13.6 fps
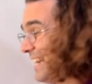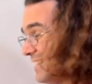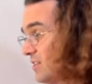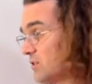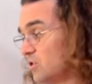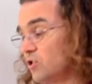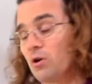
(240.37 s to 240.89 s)
It
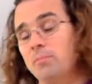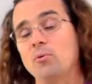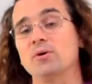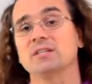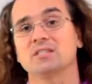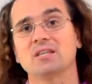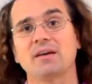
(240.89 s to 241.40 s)
is
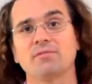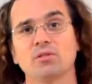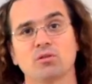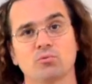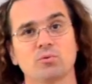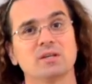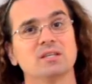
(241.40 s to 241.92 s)

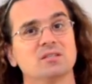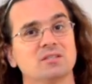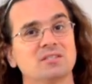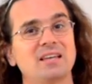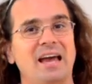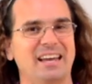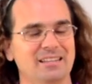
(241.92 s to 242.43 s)
0.73
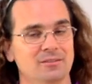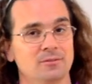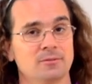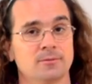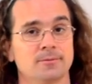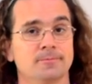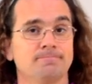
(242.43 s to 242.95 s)

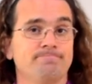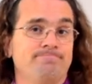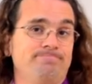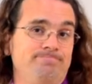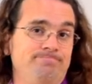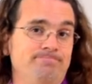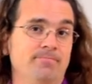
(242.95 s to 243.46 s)
seconds.
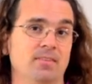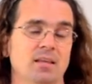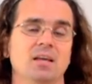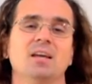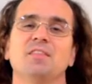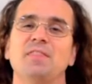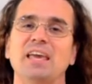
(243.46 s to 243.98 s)

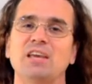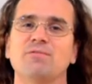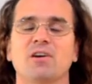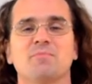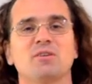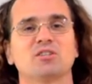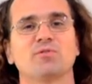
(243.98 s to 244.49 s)
Thank you
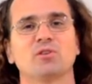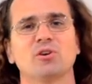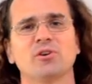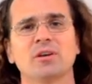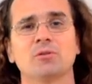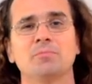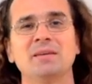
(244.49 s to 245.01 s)
very much for
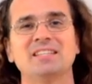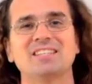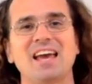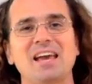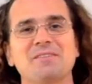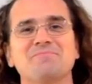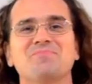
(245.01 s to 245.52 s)
learning with me
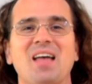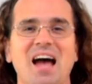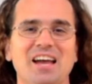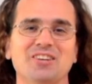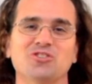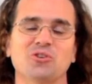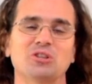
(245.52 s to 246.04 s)
today.
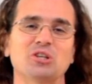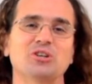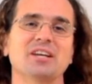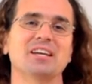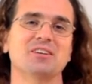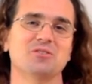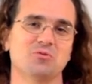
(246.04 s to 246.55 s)
I enjoyed
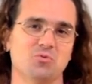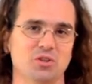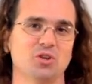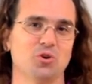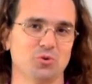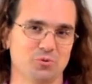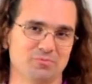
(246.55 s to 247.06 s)
learning with
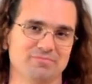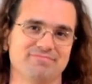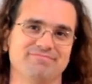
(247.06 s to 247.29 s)
you.